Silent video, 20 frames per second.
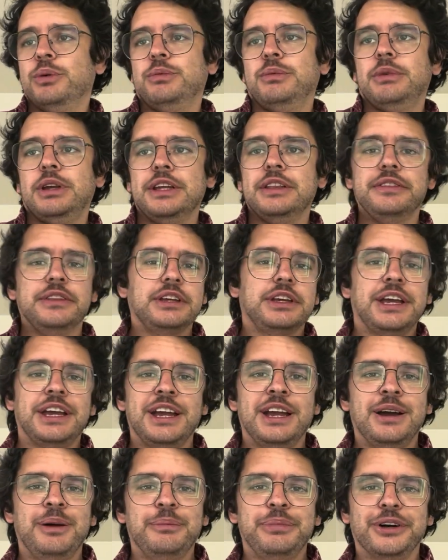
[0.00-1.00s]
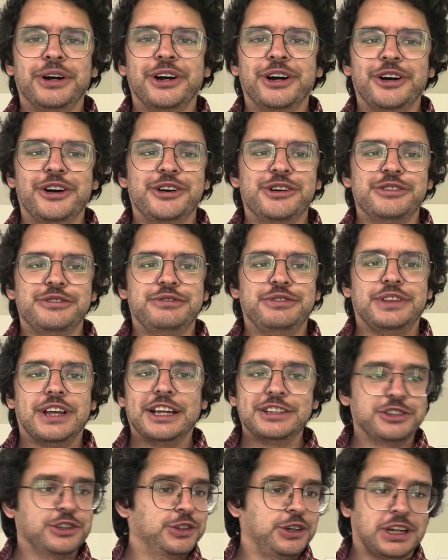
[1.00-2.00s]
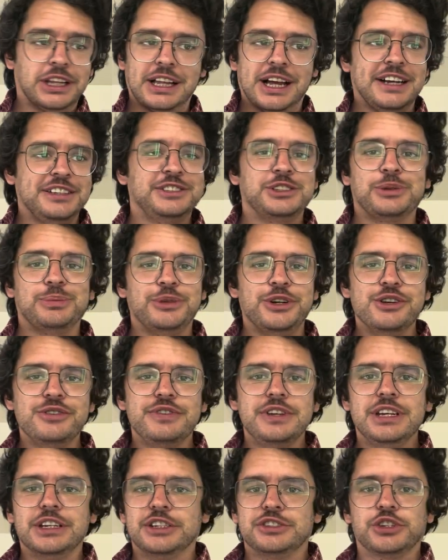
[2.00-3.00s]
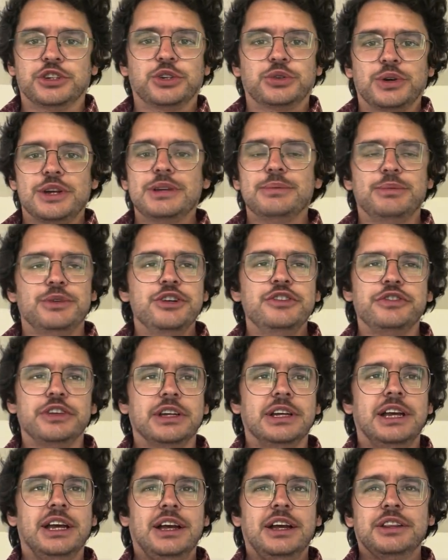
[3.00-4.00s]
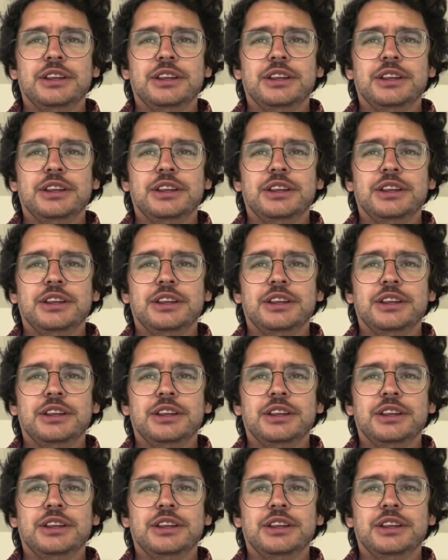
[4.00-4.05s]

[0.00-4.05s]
in the camp of that's a classic movie and it's a great movie.